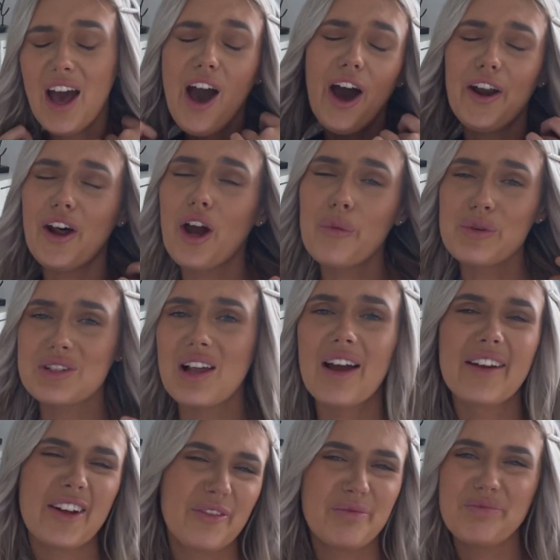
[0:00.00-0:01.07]
And I was
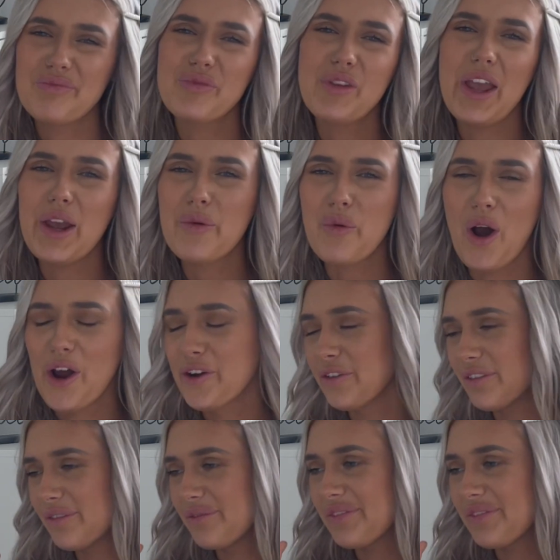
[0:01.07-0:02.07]
like, it won't.